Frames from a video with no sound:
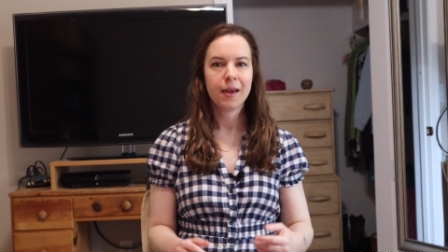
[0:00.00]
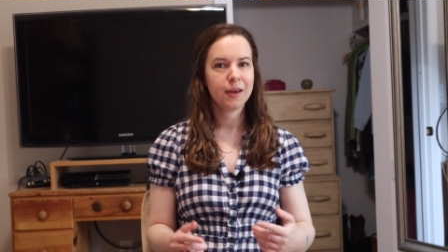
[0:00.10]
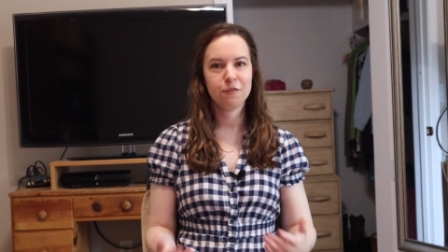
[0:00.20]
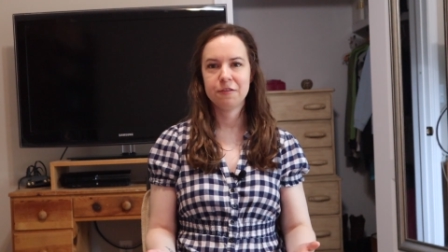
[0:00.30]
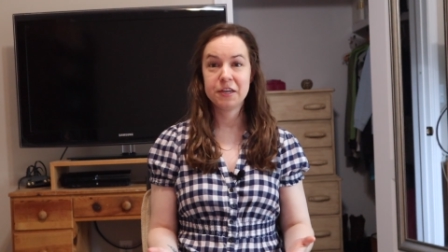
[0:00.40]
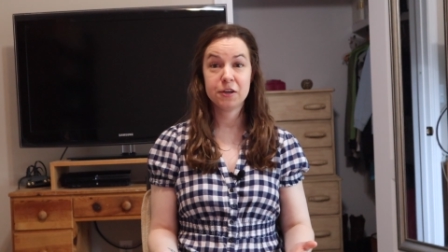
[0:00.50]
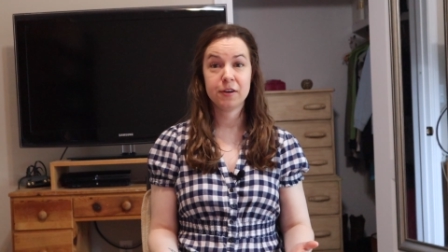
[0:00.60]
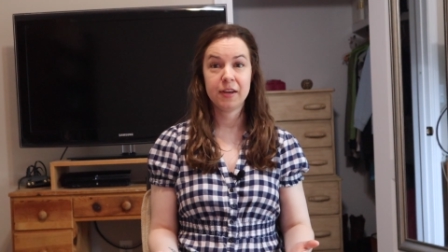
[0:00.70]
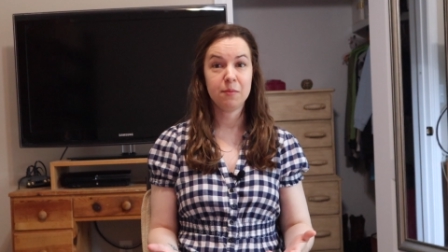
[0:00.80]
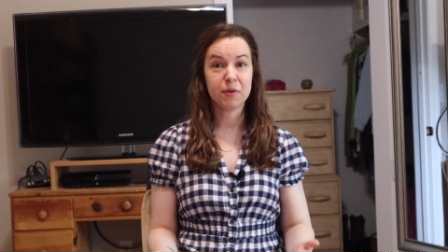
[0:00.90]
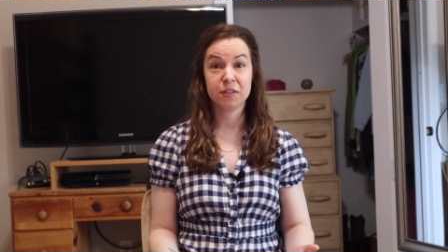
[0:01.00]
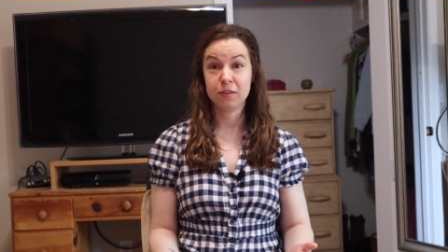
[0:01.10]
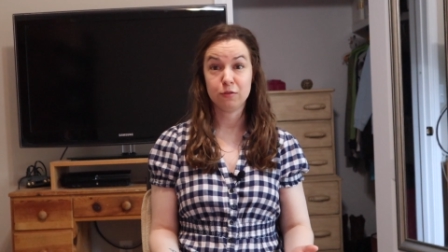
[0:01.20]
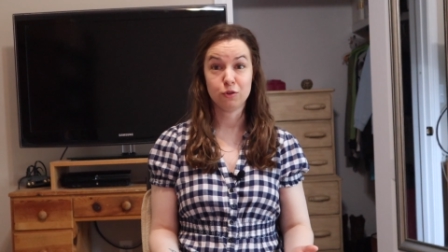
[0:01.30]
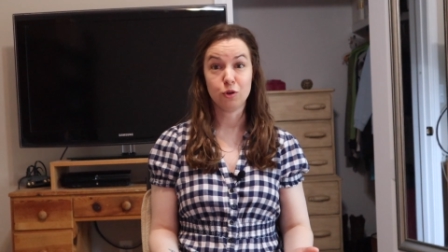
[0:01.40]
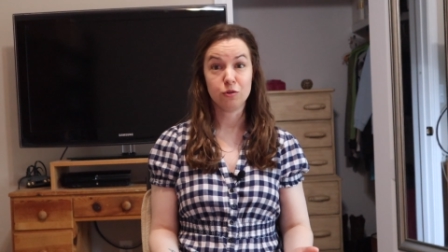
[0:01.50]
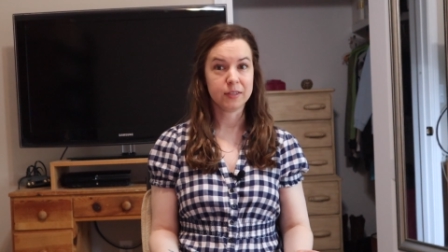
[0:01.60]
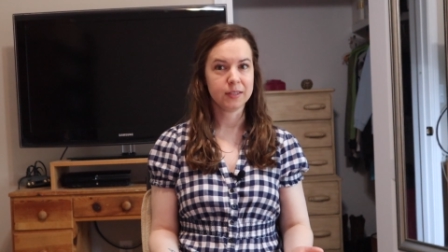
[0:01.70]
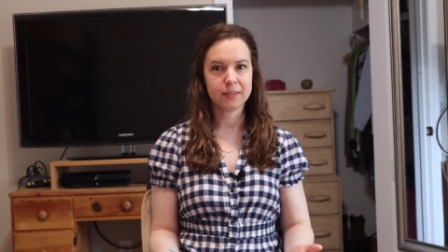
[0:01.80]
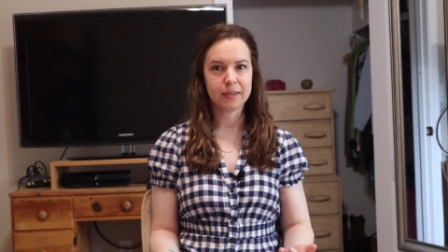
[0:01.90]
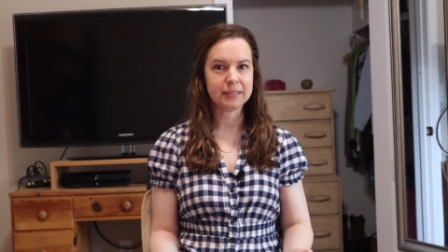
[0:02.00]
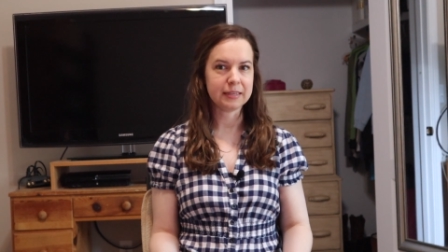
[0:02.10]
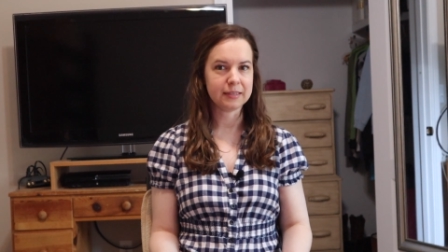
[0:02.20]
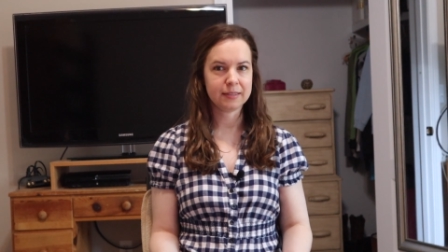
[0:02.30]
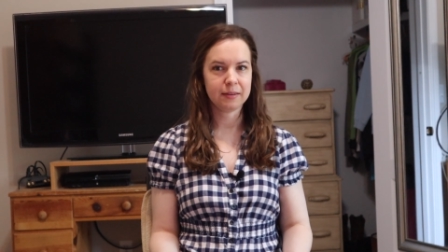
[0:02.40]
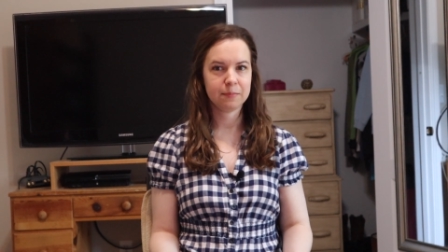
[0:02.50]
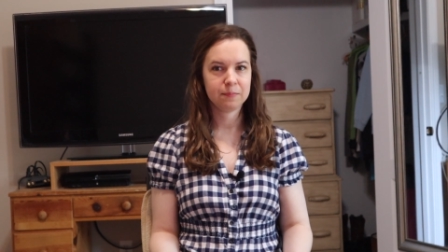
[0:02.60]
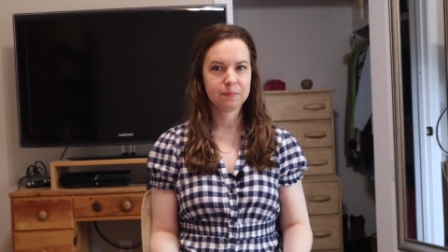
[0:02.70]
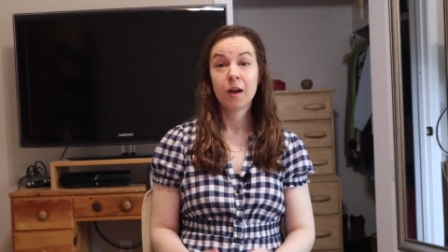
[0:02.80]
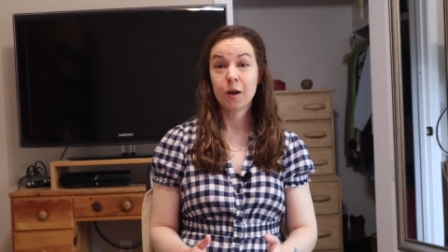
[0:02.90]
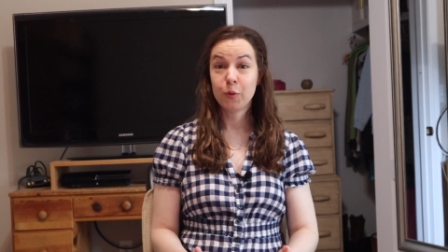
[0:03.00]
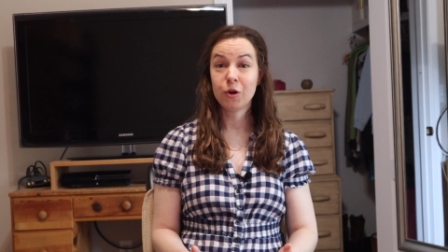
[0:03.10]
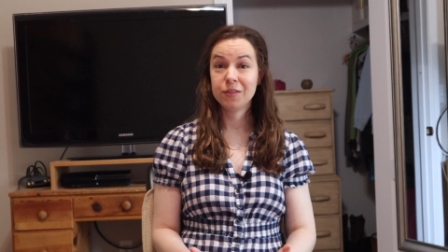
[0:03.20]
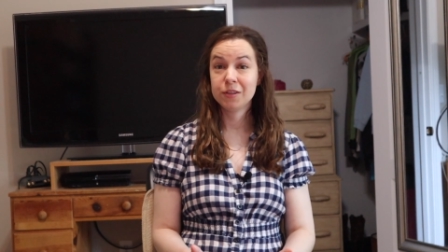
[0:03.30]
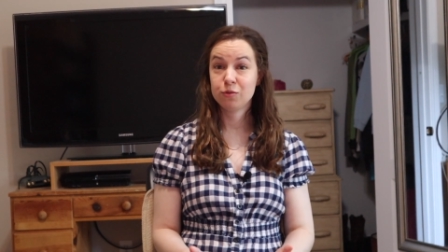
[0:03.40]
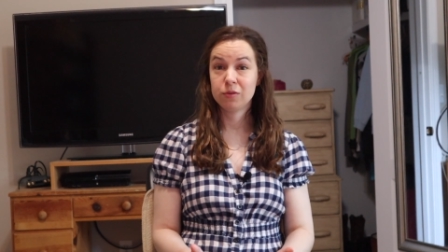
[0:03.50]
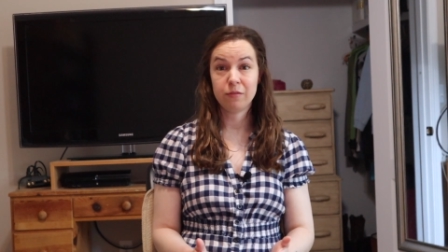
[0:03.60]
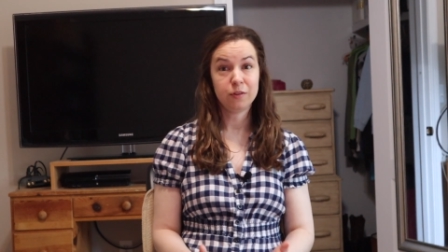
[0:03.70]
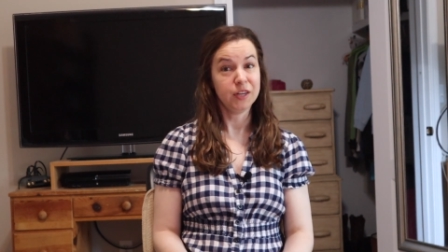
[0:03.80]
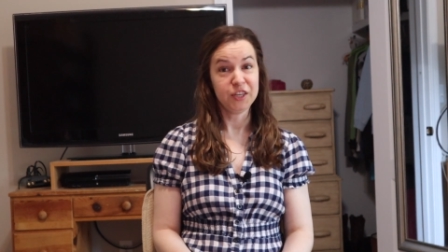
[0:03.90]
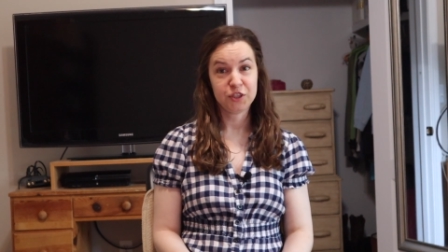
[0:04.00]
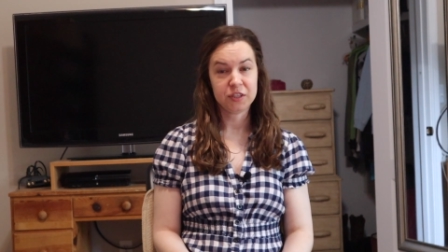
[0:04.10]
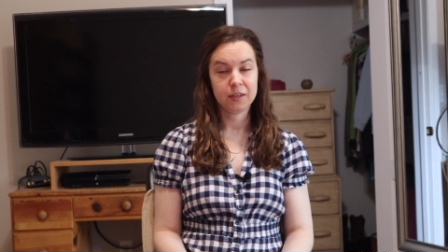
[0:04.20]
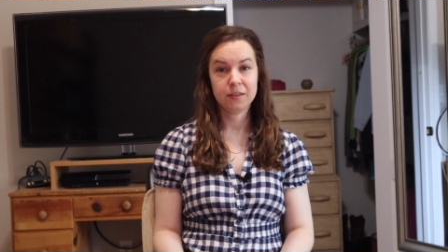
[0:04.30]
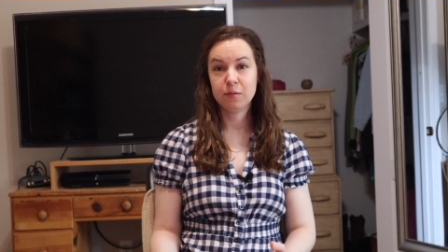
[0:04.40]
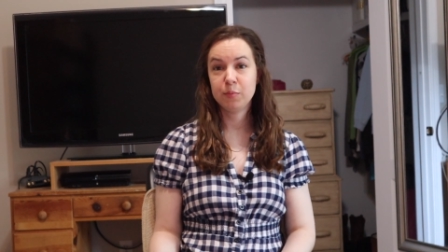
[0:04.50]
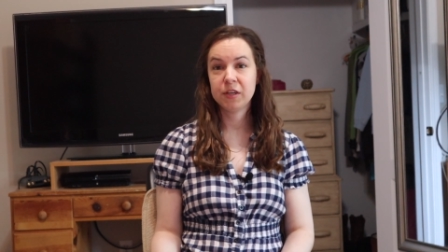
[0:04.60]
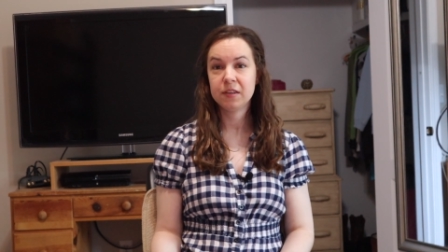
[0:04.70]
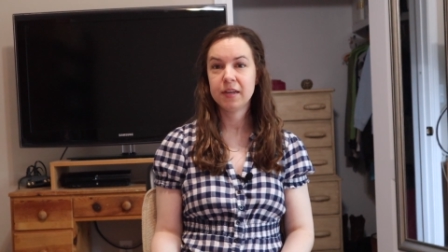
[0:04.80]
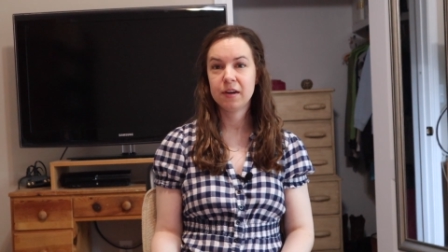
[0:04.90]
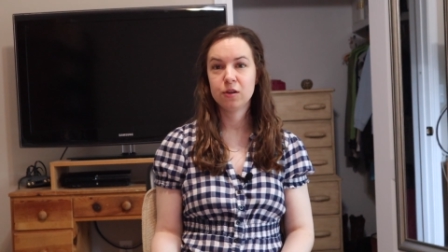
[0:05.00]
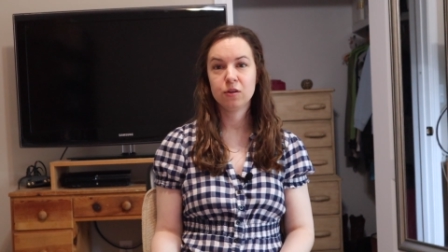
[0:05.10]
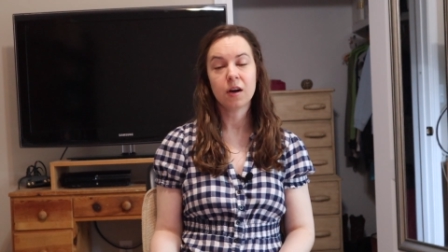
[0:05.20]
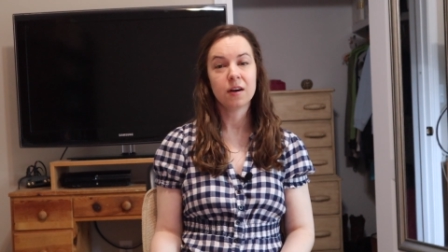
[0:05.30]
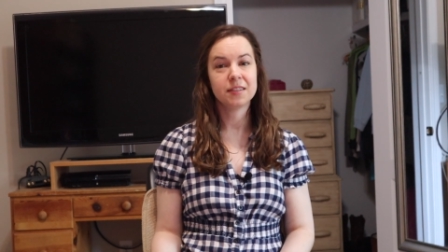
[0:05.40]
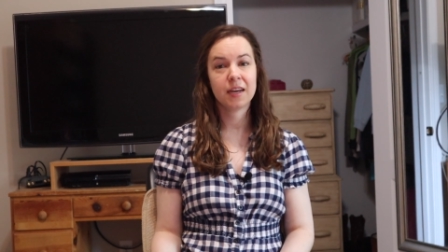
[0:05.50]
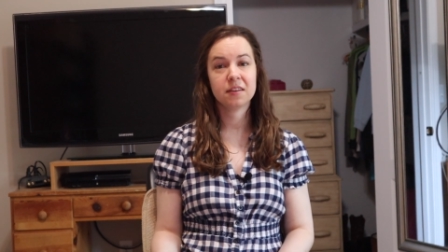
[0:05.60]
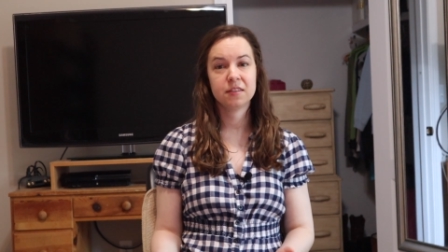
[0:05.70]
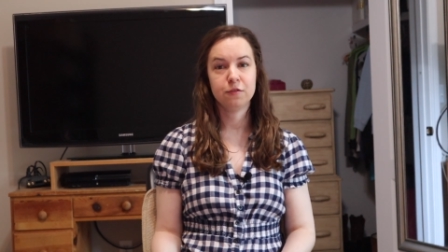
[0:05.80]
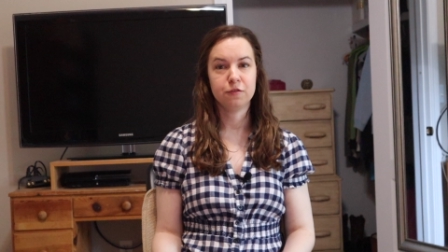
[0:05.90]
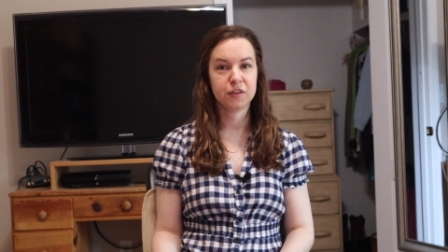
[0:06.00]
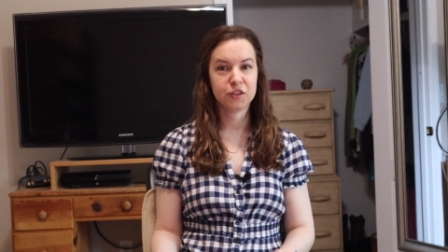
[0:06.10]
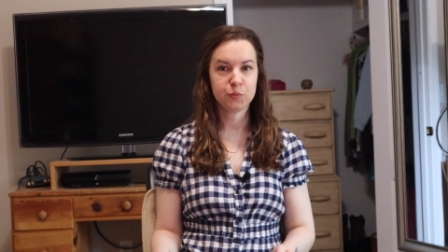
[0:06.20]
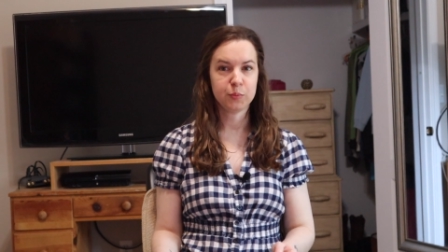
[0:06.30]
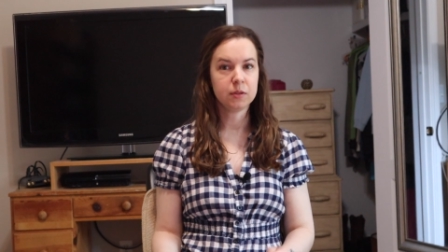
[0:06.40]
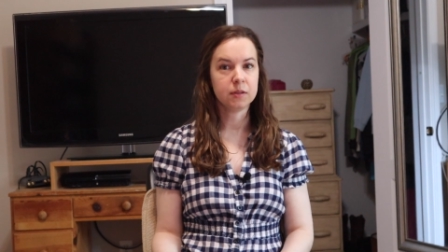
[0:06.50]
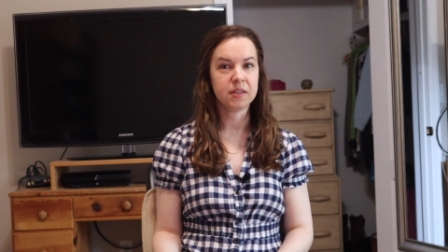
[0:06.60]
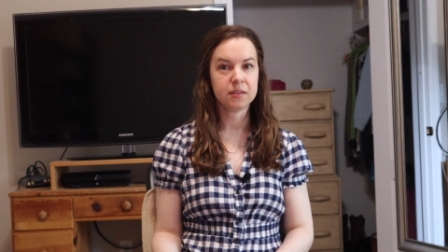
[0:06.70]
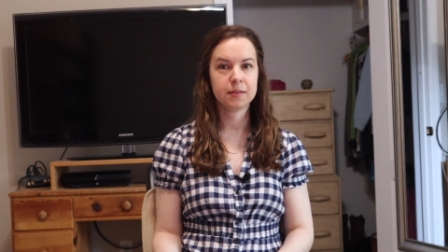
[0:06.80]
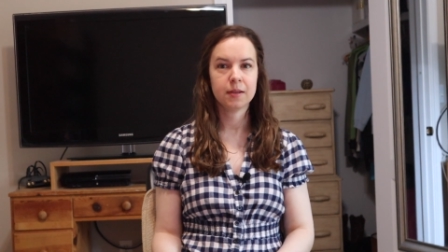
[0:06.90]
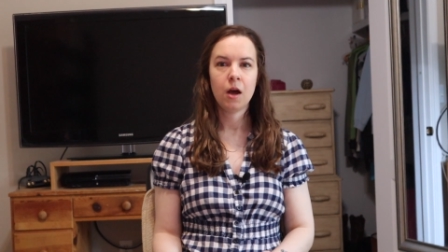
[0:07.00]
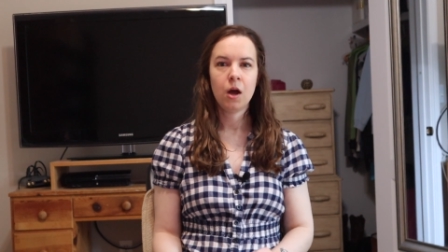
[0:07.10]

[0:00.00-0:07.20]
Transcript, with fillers: He figured he must have stolen his identity. Upon this revelation, DiBenedetto contacted French police.